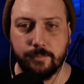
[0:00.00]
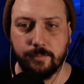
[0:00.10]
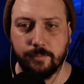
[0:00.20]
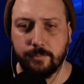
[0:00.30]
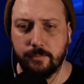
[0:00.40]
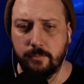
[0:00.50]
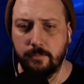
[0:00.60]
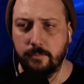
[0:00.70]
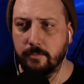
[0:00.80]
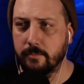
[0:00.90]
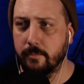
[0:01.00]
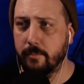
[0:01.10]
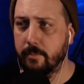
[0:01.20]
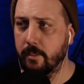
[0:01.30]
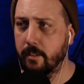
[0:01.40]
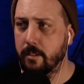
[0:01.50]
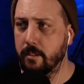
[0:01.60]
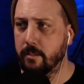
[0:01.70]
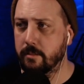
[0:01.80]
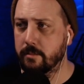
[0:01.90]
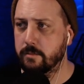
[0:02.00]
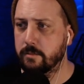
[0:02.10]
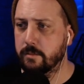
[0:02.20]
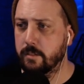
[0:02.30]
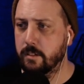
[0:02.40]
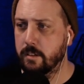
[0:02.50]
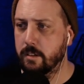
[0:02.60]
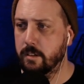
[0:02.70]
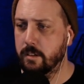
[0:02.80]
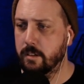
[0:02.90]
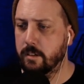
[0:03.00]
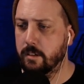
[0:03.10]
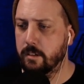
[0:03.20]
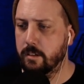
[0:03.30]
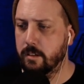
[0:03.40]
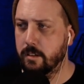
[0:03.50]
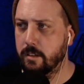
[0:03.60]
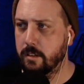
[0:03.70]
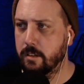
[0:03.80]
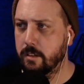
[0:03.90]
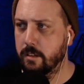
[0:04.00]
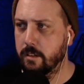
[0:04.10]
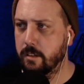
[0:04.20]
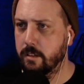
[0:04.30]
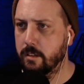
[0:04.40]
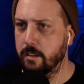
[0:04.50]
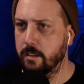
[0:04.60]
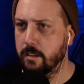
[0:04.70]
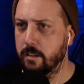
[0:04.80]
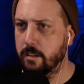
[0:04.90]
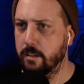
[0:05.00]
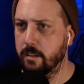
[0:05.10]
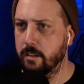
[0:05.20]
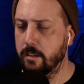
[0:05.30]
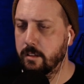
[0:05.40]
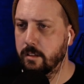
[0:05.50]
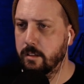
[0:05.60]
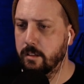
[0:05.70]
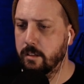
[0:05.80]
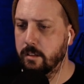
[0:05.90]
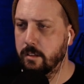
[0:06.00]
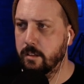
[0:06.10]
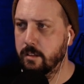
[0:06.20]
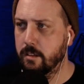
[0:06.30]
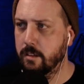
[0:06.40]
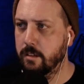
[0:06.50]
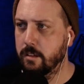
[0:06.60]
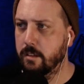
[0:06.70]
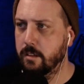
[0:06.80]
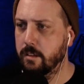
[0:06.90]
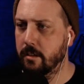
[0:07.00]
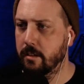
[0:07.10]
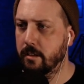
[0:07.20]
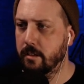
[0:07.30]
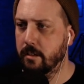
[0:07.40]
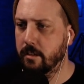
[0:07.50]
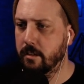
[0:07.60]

(silent)